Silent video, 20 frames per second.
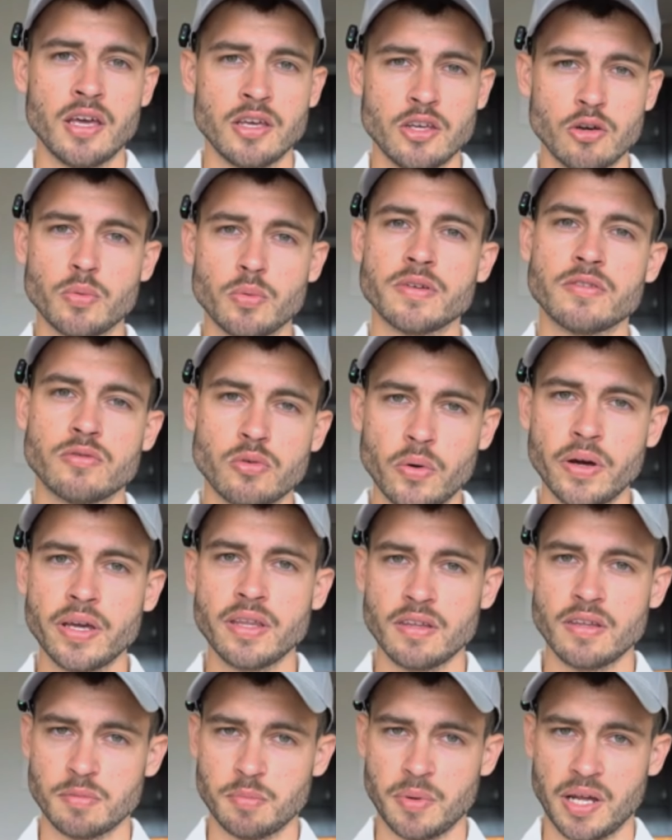you're withdrawing
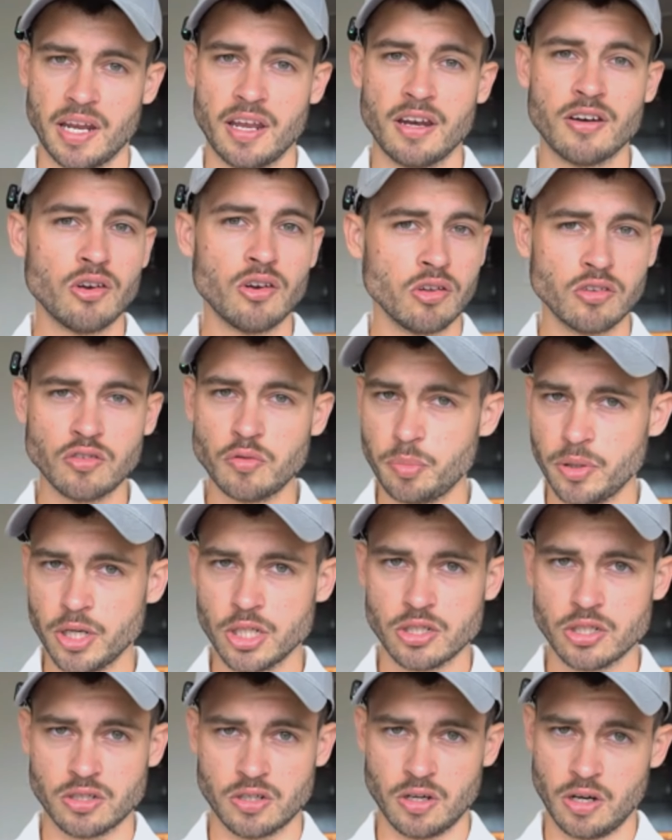this money not to
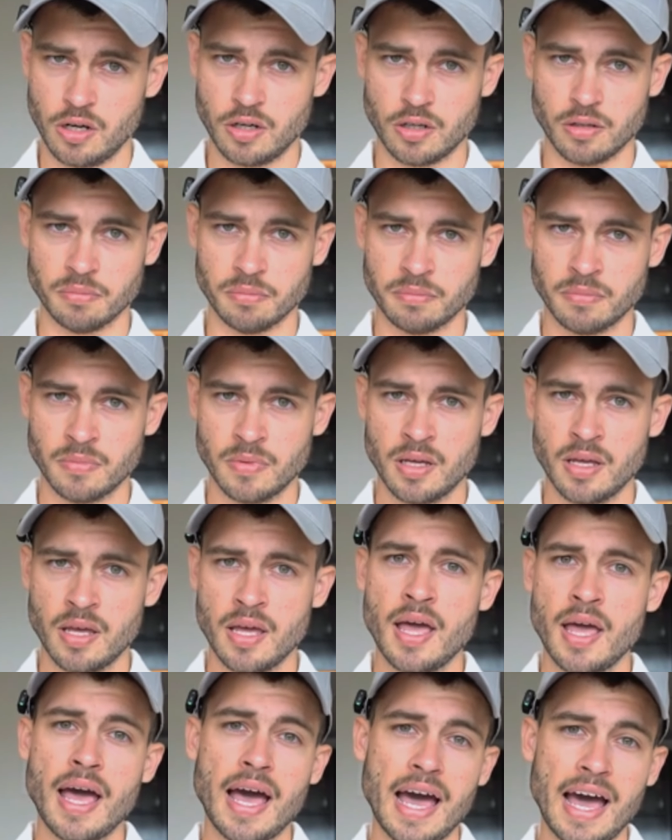purchase a home,
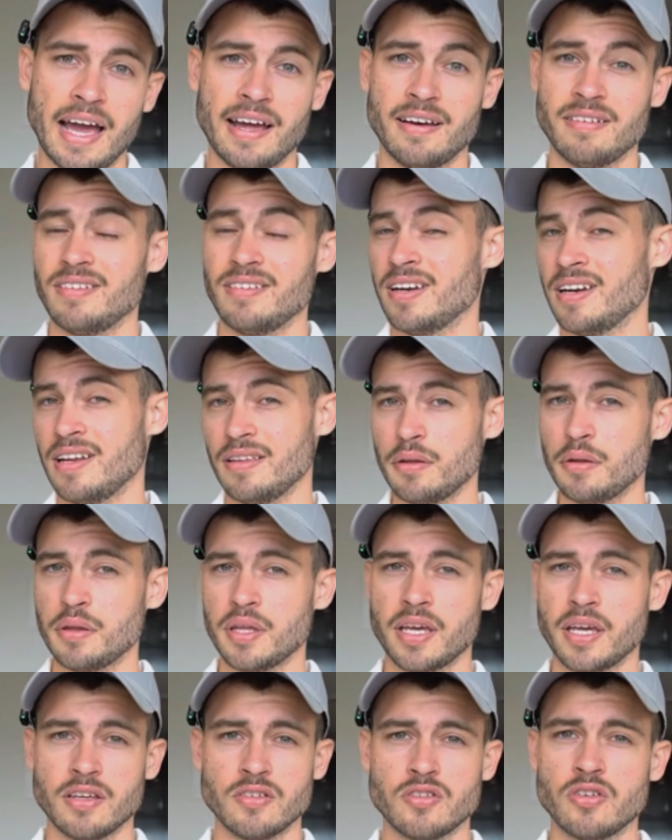and another
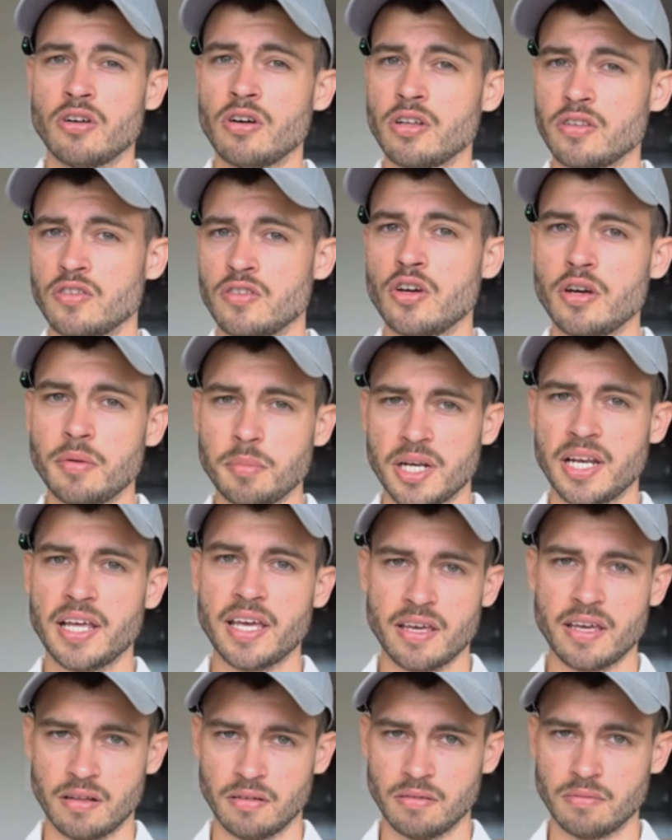thing is you're not
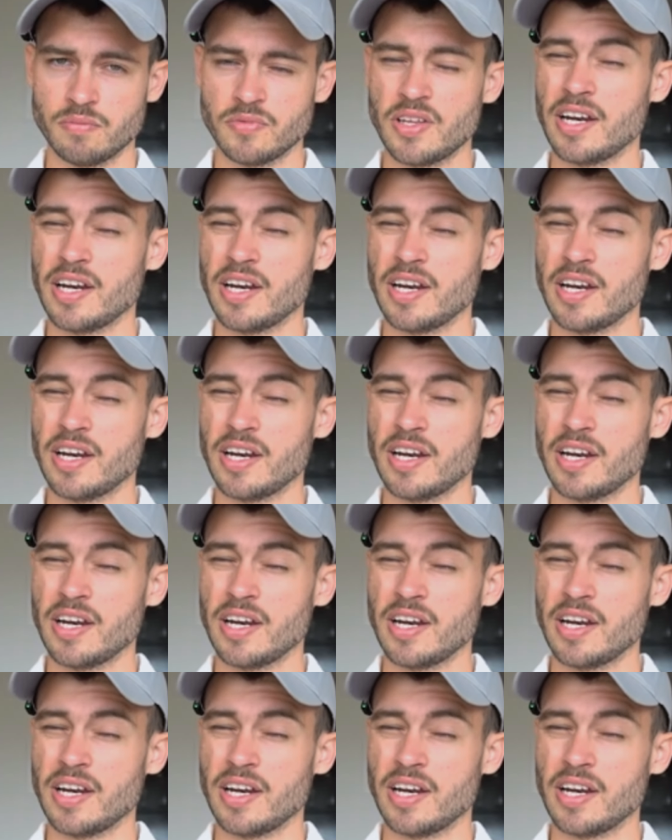terminally ill.